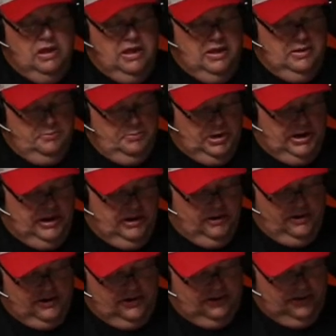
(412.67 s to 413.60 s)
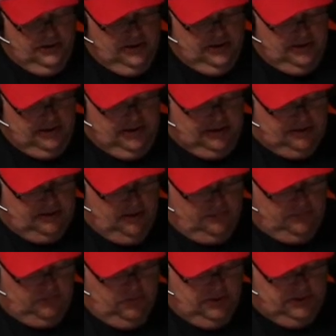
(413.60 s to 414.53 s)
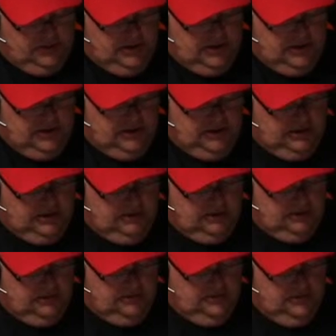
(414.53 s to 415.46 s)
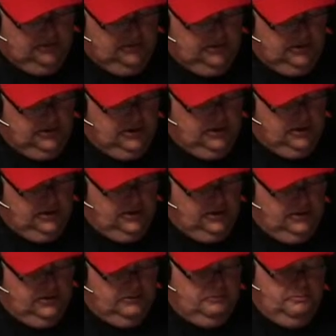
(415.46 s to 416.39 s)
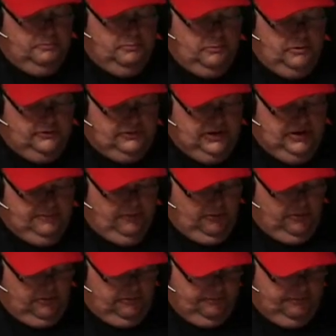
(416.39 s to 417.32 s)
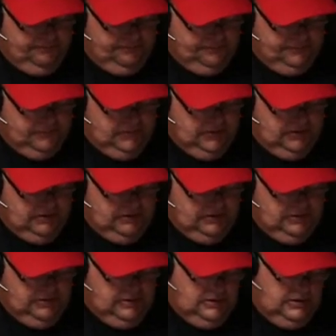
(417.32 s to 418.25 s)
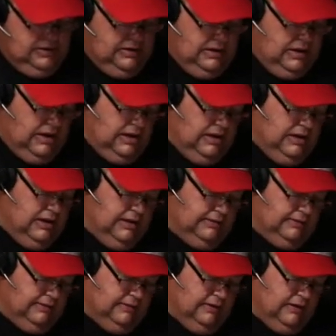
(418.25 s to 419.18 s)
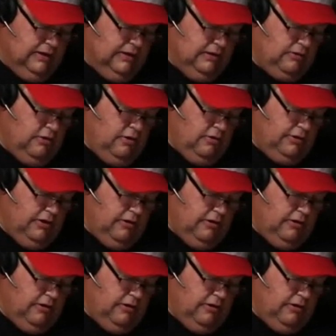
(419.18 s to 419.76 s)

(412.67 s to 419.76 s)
But here it comes with a receiver, and it's called a